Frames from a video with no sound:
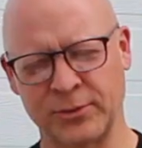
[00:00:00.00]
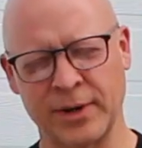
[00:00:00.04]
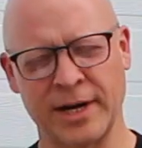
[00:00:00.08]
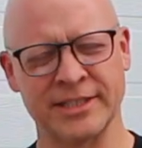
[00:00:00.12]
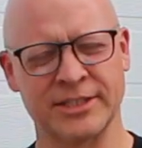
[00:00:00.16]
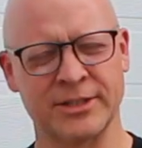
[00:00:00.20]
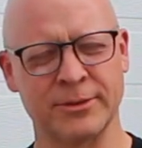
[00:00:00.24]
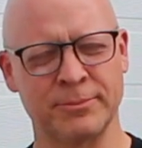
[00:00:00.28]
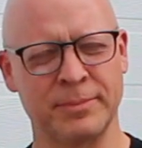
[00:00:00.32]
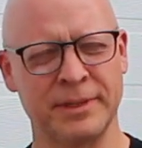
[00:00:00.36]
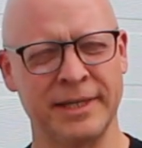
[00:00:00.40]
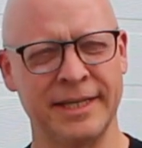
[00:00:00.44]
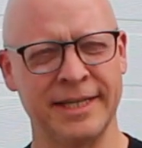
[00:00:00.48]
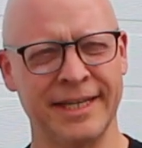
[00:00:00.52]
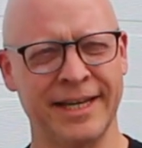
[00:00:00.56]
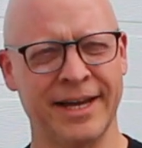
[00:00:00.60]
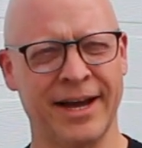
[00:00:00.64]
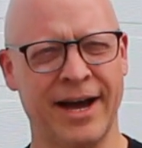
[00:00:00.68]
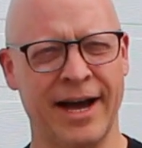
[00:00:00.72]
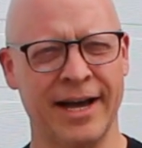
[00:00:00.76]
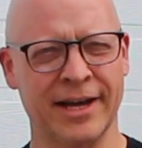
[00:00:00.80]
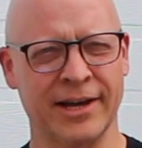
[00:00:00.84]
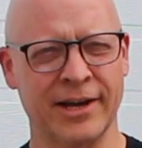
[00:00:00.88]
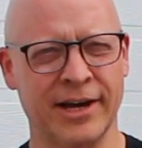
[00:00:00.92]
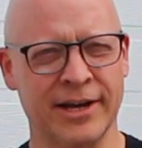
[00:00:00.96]
recipe
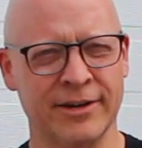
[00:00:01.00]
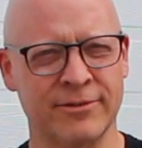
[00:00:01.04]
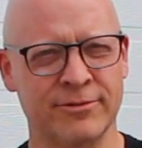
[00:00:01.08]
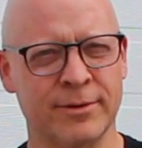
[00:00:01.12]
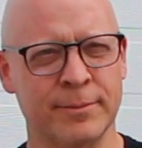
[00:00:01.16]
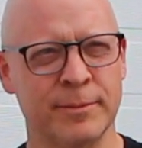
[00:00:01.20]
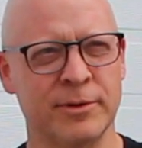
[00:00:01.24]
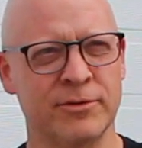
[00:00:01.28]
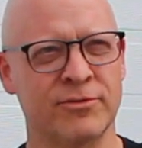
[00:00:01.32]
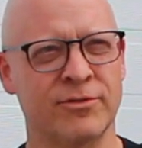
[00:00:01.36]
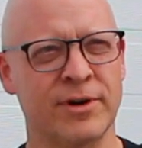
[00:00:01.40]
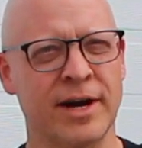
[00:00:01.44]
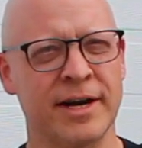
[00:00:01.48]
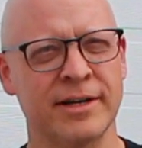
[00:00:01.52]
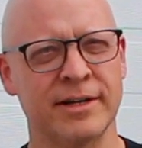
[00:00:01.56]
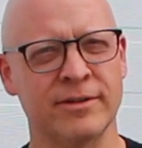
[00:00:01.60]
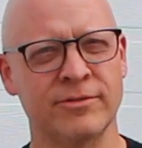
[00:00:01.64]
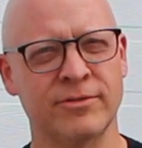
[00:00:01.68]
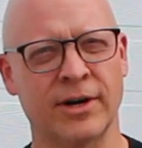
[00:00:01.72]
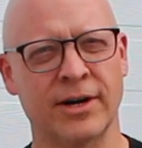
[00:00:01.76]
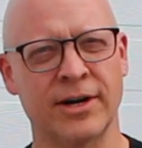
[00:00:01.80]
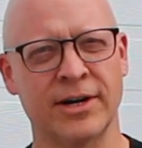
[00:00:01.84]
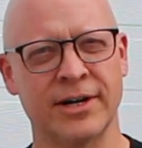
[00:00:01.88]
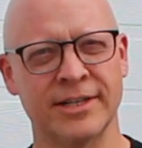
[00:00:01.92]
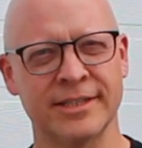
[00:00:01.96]
I got from a friend
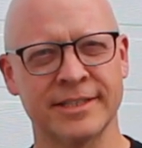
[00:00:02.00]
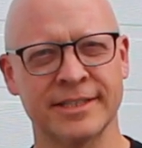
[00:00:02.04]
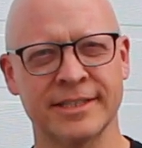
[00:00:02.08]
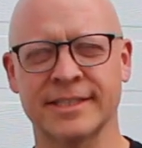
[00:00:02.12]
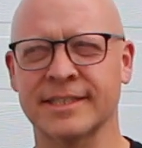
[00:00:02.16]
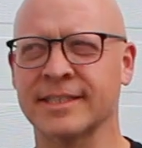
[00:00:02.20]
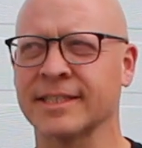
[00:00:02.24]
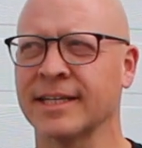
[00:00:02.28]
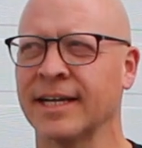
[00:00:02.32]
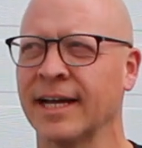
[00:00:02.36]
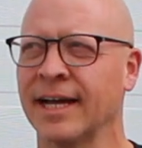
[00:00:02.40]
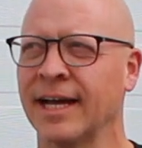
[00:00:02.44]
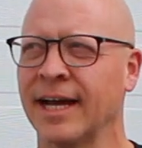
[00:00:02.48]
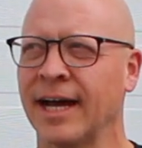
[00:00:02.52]
of ours